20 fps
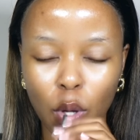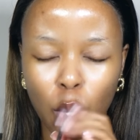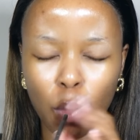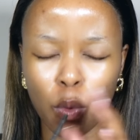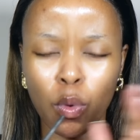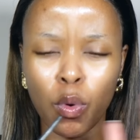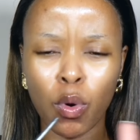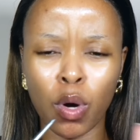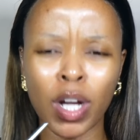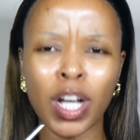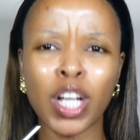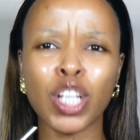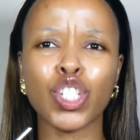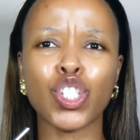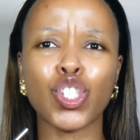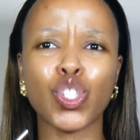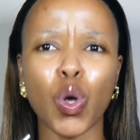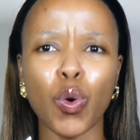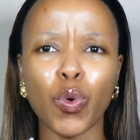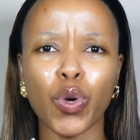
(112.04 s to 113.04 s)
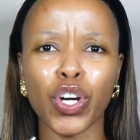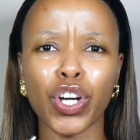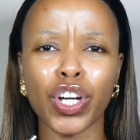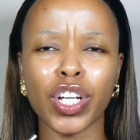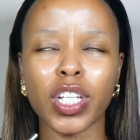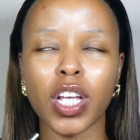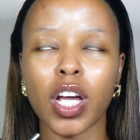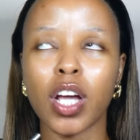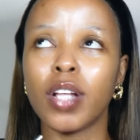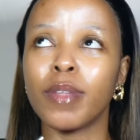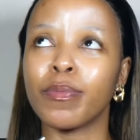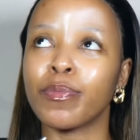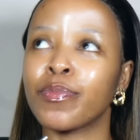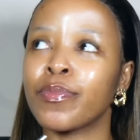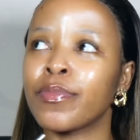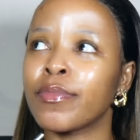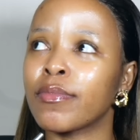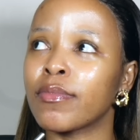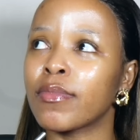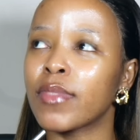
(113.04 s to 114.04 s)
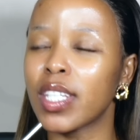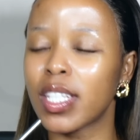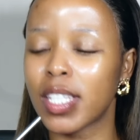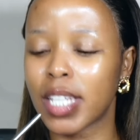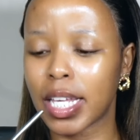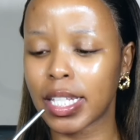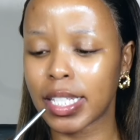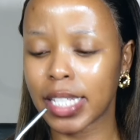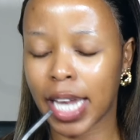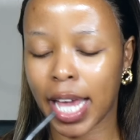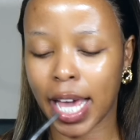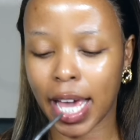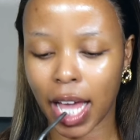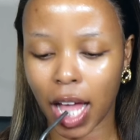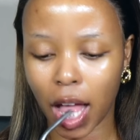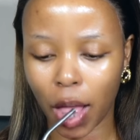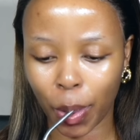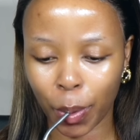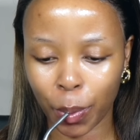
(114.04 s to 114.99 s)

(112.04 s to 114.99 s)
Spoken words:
Oh, so good. This tastes like,